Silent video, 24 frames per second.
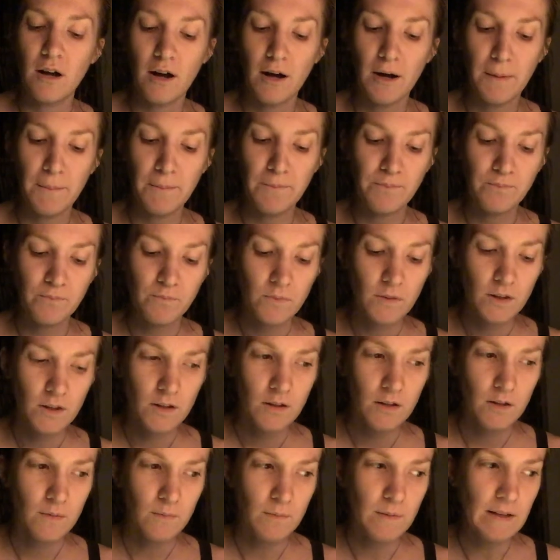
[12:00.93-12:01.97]
um,
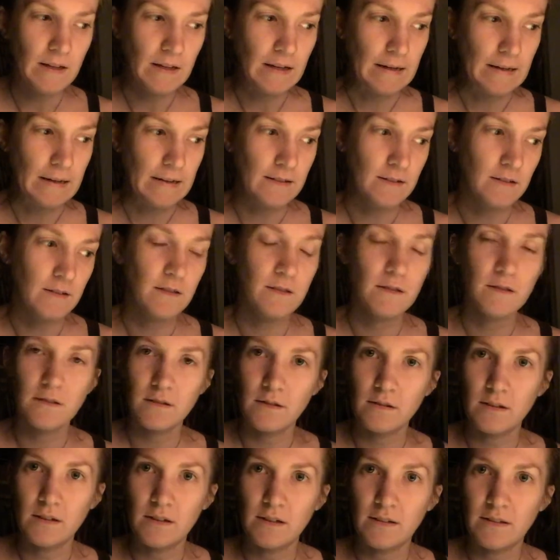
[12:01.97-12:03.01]

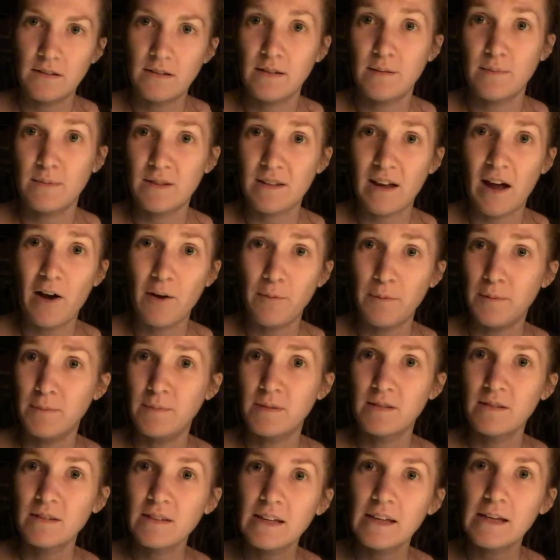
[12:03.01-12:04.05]
because it seems to help him
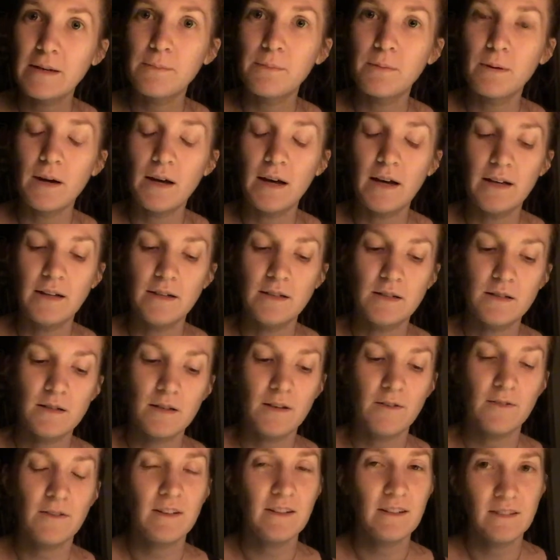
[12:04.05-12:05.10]
sleep, and
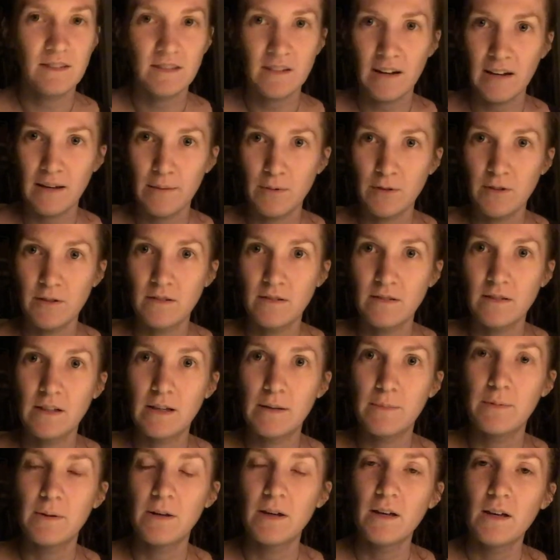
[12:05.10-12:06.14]
if he's not able to
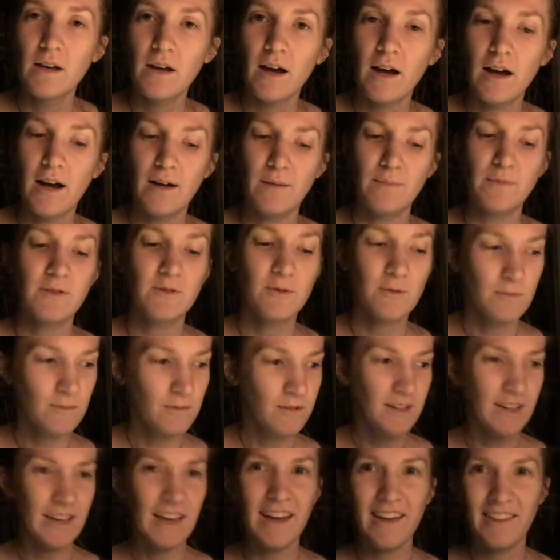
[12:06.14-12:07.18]
sleep, um, so
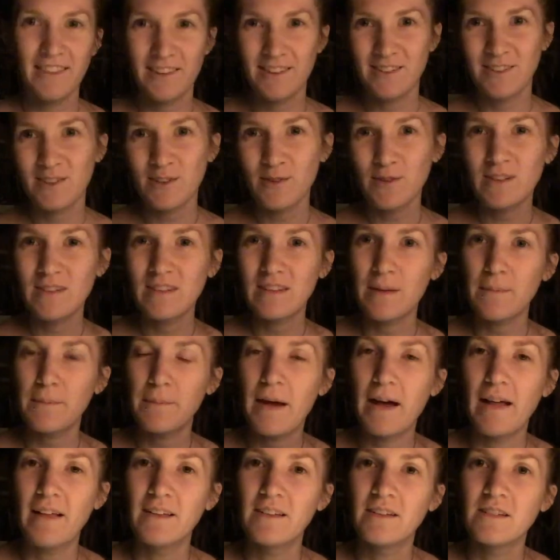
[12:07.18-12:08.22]
again, there's always that
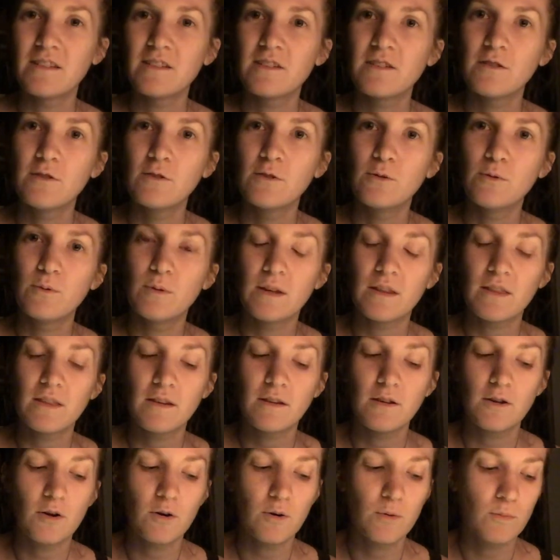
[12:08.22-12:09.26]
balance too with,
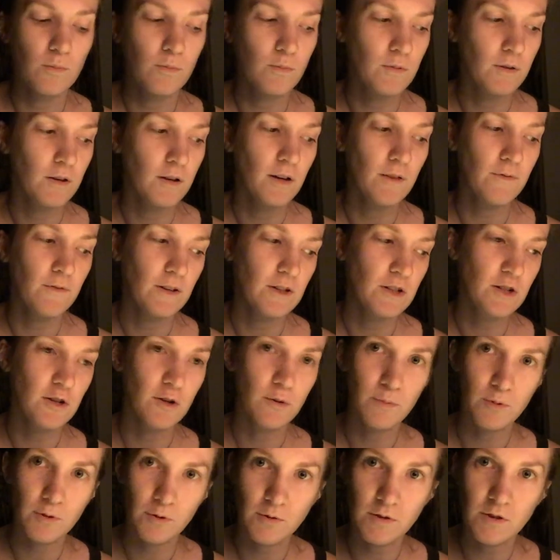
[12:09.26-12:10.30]
you know, the conventional
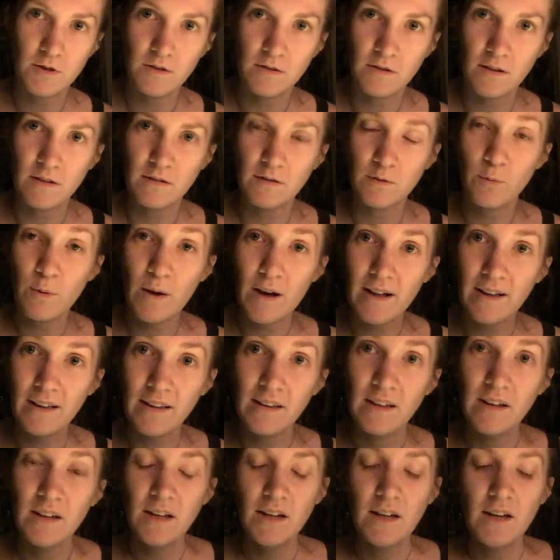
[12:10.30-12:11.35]
approaches as
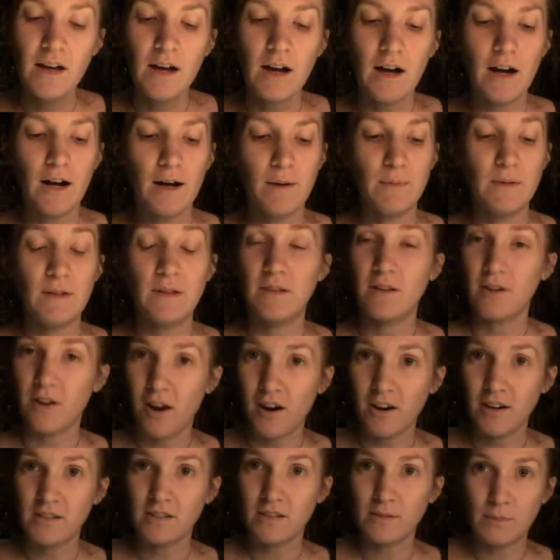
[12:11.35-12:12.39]
well, um, and there
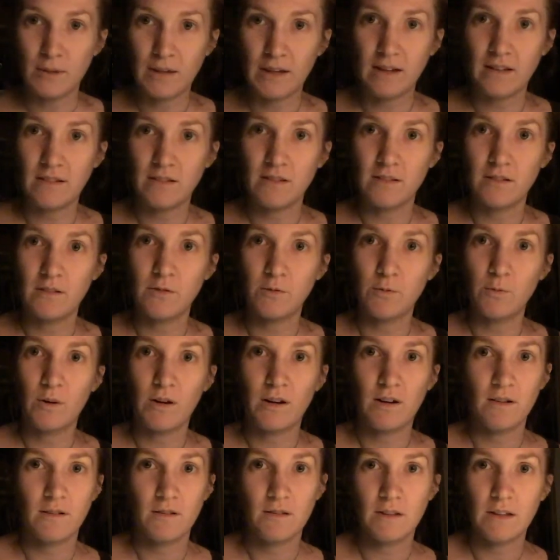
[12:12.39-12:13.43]
are some cases
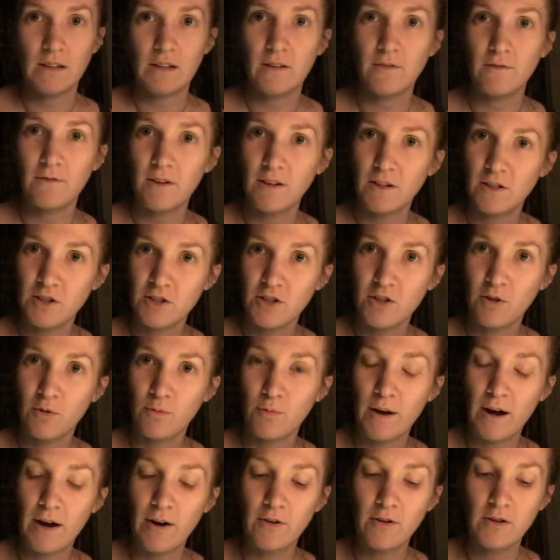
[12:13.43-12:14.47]
where the conventional
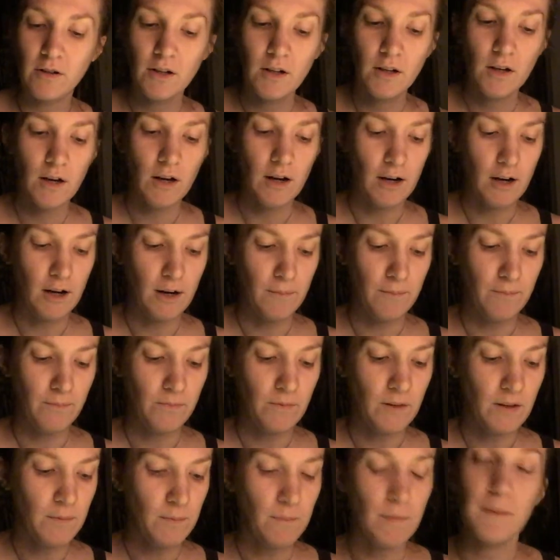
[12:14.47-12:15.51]
route, um,
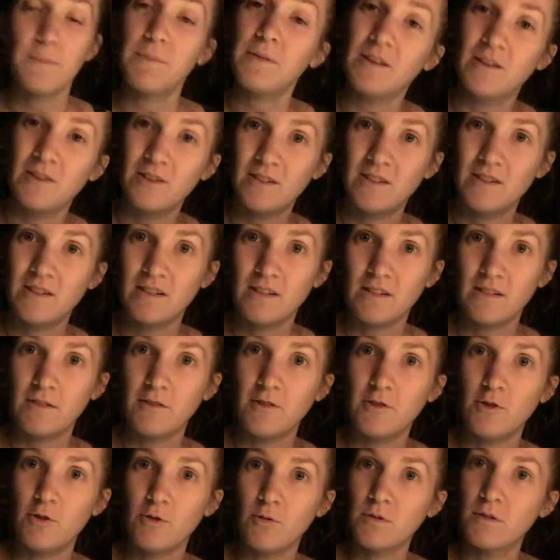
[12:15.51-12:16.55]
it might be good to,
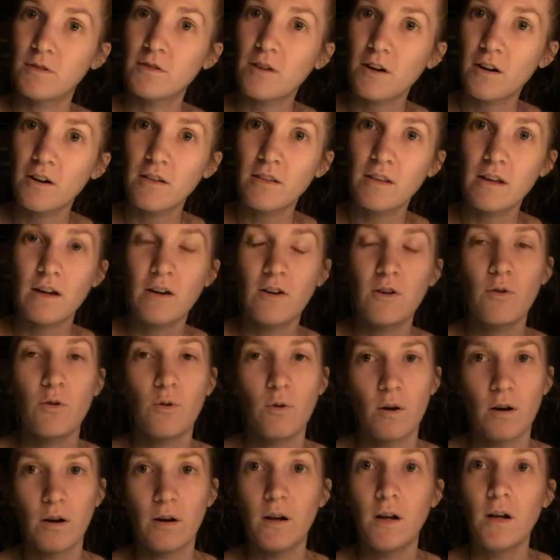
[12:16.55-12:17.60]
you know, start there,
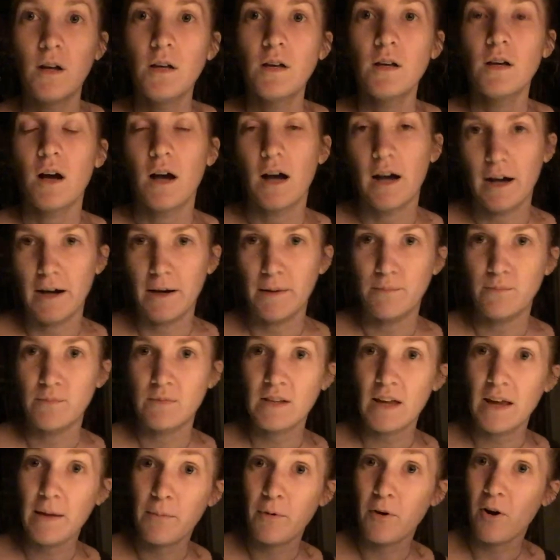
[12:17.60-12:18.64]
or Um,
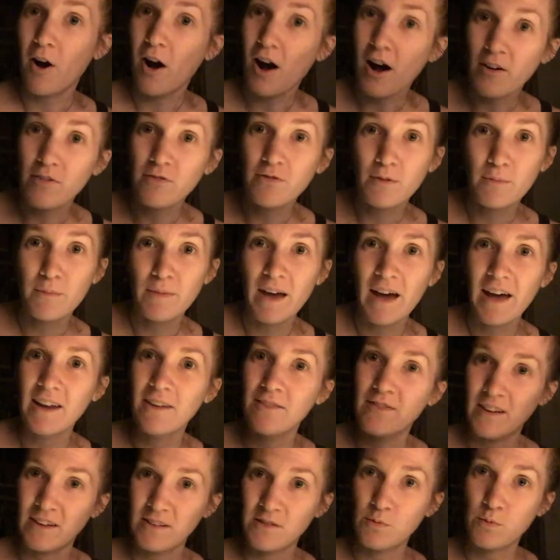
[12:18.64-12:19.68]
taper off from that
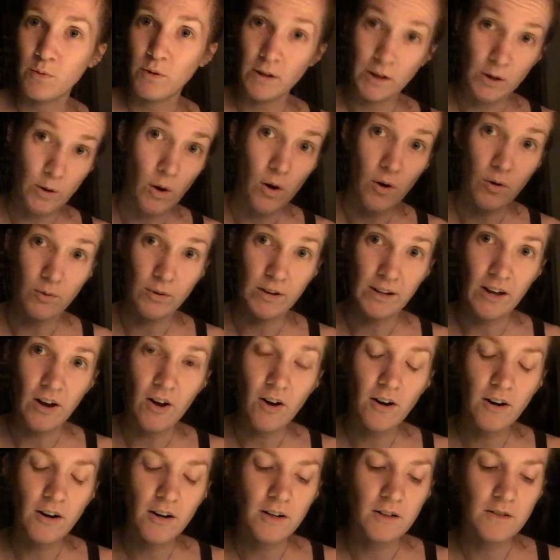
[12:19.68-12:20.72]
if that's where you already
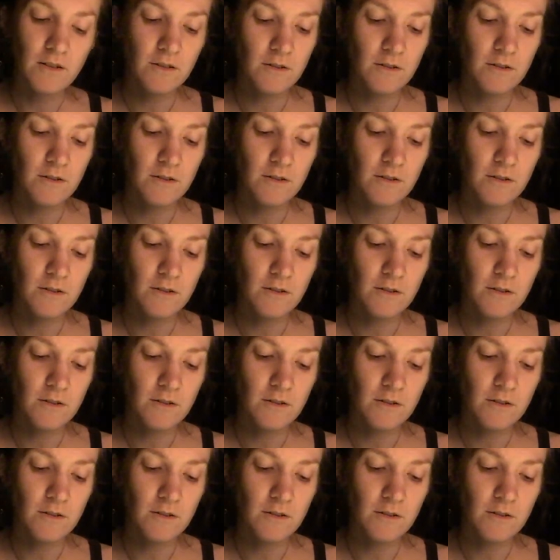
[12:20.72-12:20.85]
are.